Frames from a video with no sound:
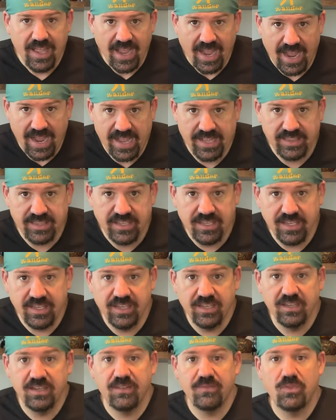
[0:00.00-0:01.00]
At the
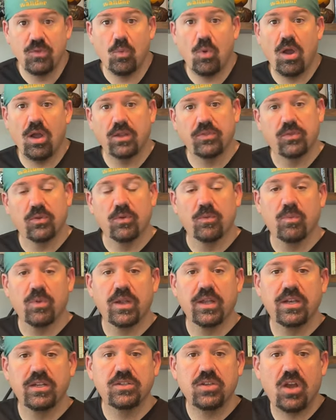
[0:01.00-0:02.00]
end of the walkthrough, we're
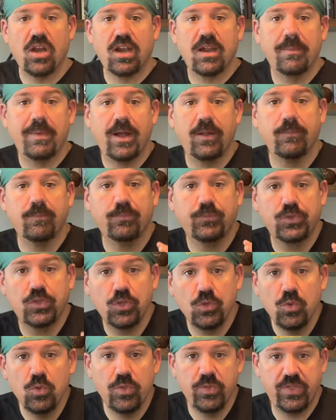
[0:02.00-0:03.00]
going to talk about
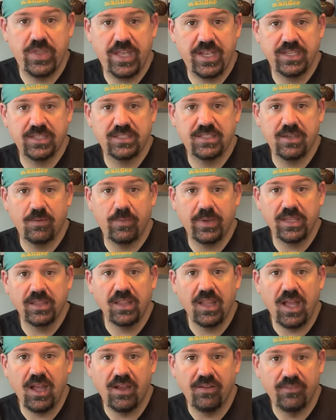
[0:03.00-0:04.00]
two things that we
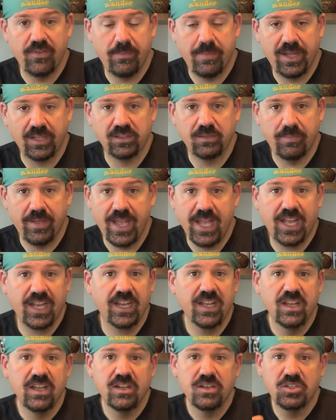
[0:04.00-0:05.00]
love about the
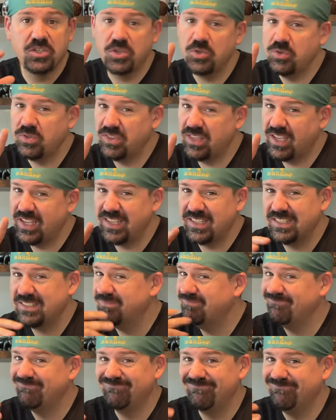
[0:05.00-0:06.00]
bag, two things
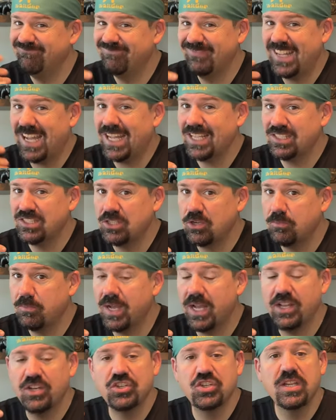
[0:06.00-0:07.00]
not so
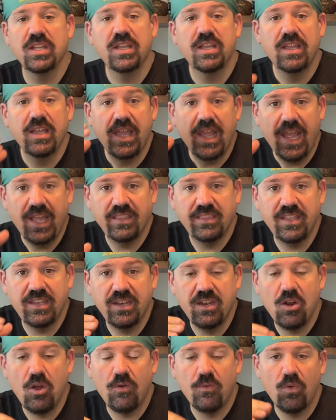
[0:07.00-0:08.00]
much, and then
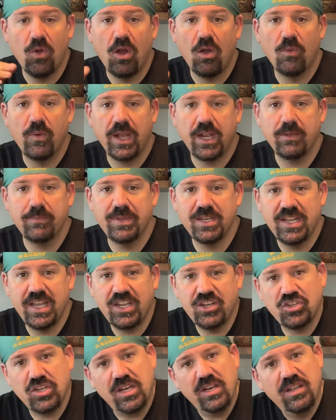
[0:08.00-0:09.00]
an overall
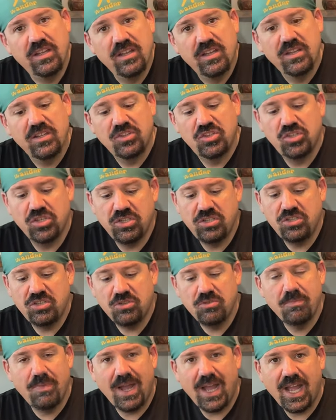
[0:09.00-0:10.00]
recommendation. Should
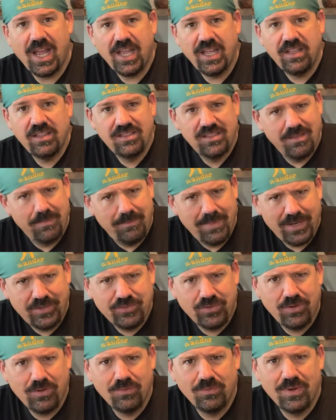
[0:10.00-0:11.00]
you buy the
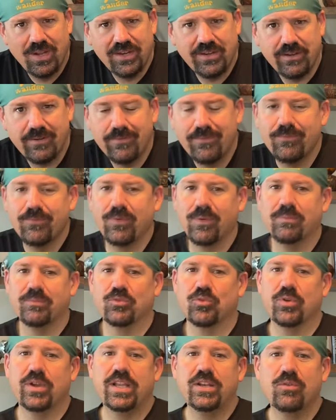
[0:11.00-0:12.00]
Metrorunner from
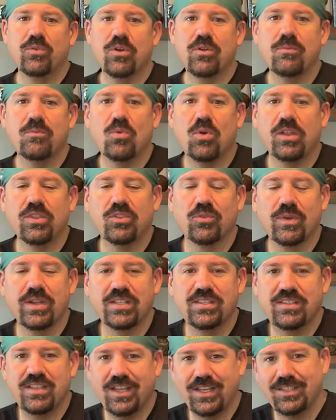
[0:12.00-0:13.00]
Greenroom
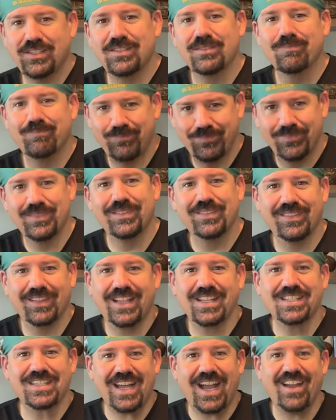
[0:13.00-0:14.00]
136?
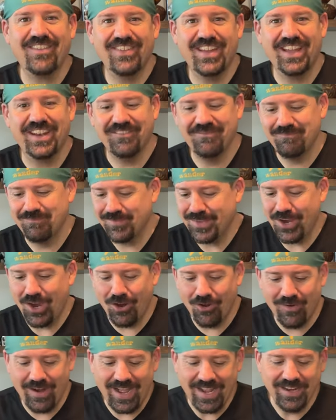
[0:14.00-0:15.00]
Let's dive in.
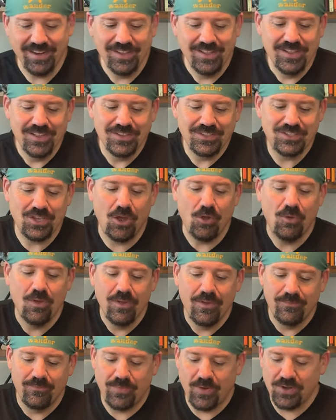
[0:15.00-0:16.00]
All right, so
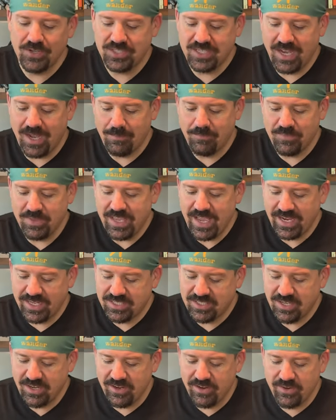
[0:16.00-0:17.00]
first up, the
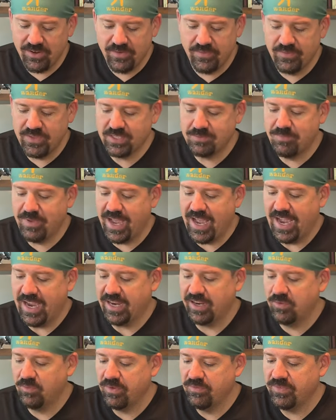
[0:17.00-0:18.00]
exterior of this
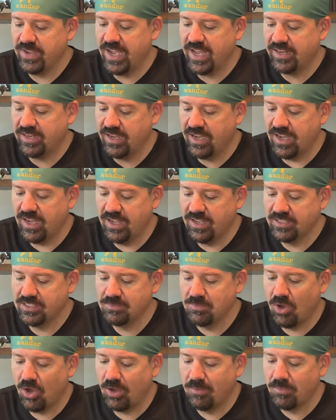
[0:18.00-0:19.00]
bag. We've got a
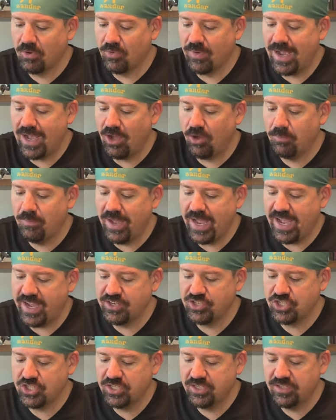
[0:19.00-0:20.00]
small morale
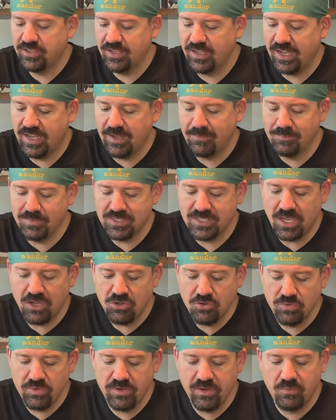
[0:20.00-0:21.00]
patch um,
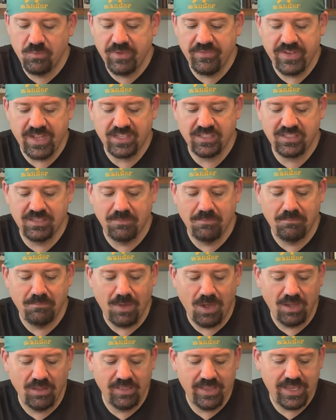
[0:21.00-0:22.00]
zone. We've got some
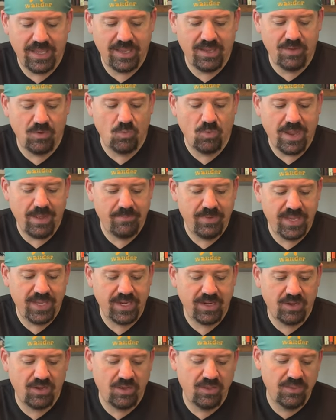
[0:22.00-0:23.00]
MOLLE
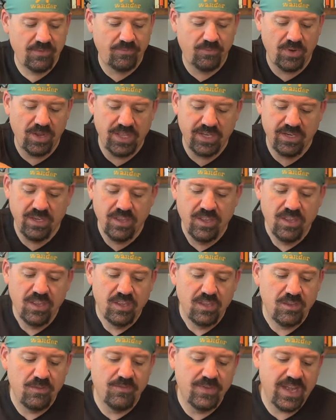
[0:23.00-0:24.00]
webbing on the front.
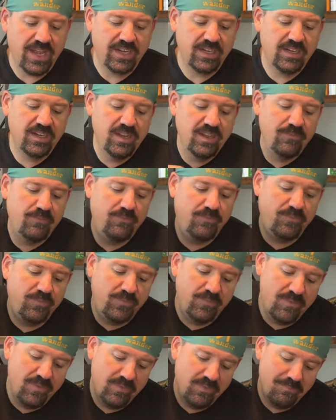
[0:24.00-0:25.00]
You've got
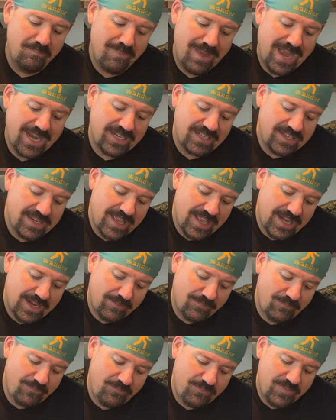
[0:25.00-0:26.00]
magnetic
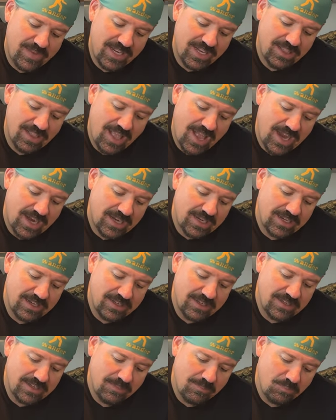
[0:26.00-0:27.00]
fidlock
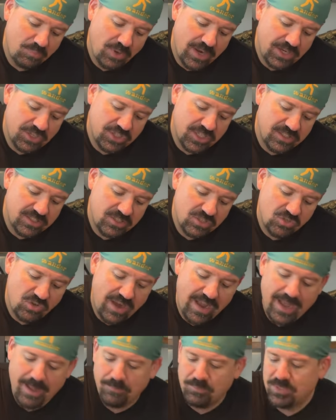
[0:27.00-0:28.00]
compression
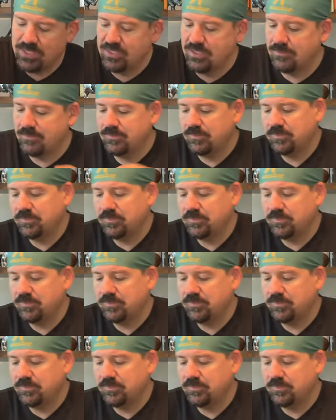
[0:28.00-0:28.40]
straps